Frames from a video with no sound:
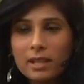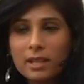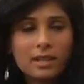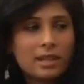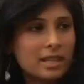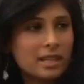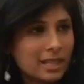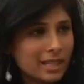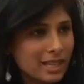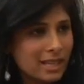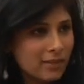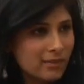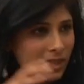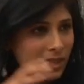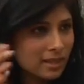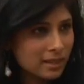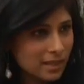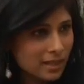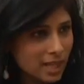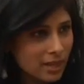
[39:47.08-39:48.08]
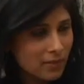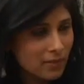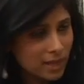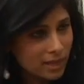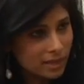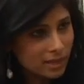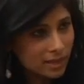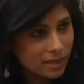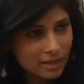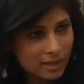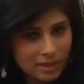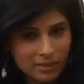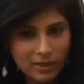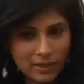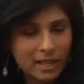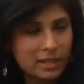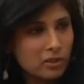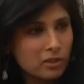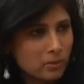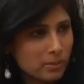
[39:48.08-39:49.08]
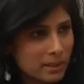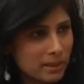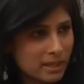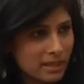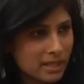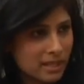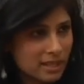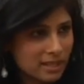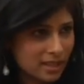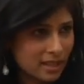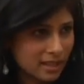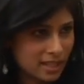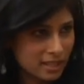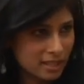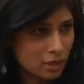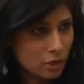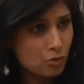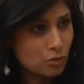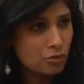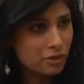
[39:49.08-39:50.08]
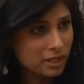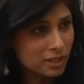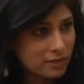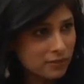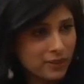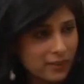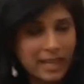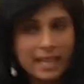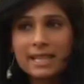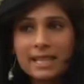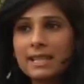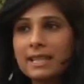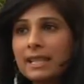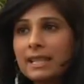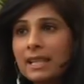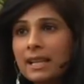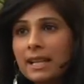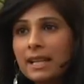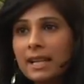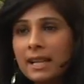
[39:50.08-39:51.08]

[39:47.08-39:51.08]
when, given the vulnerabilities that these countries face,